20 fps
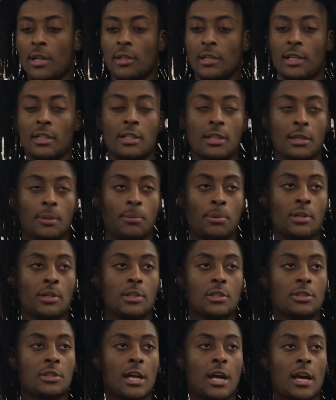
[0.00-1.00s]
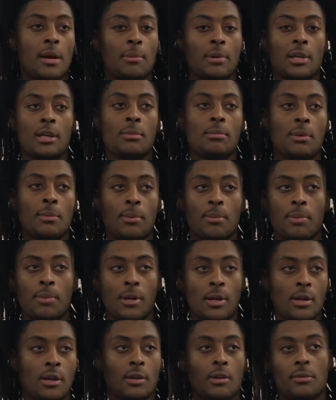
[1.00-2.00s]
they did a pretty good job of getting me
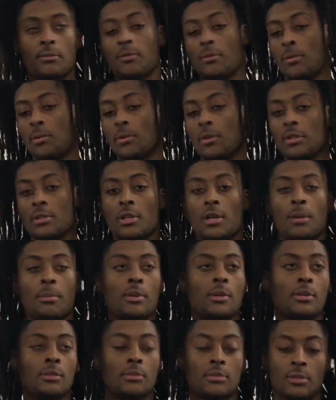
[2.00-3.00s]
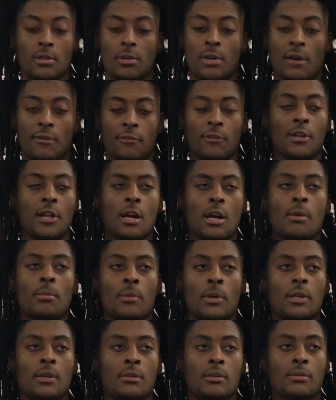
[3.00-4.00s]
prepared for what's coming so i feel like i'm
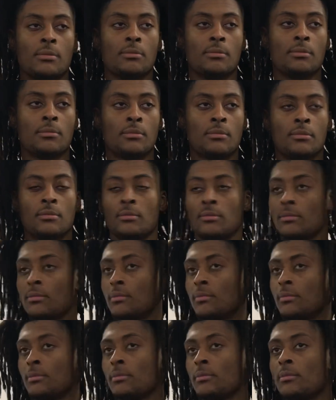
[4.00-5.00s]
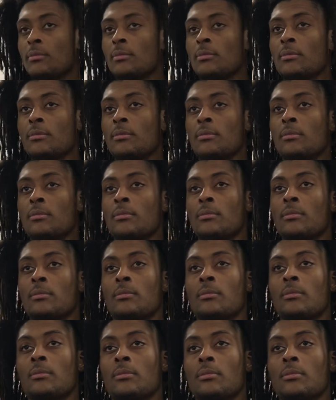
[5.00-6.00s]
ready coach talked a lot about
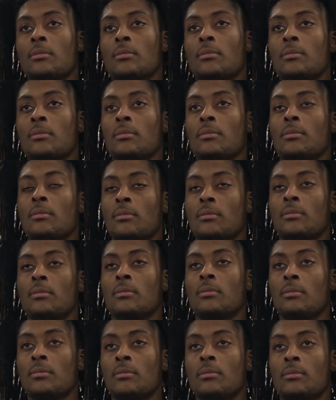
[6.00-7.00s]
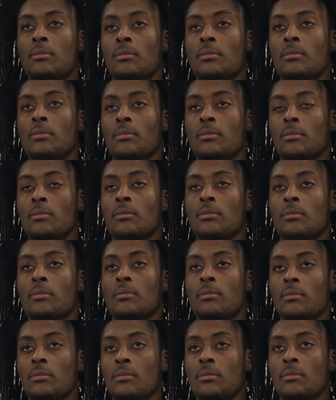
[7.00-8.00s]
effort and that's what he wants to
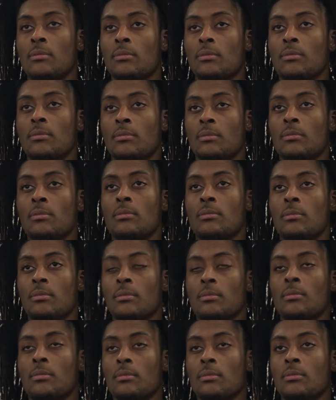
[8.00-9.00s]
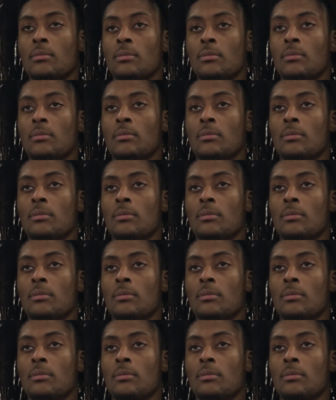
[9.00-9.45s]
see over the next at least two games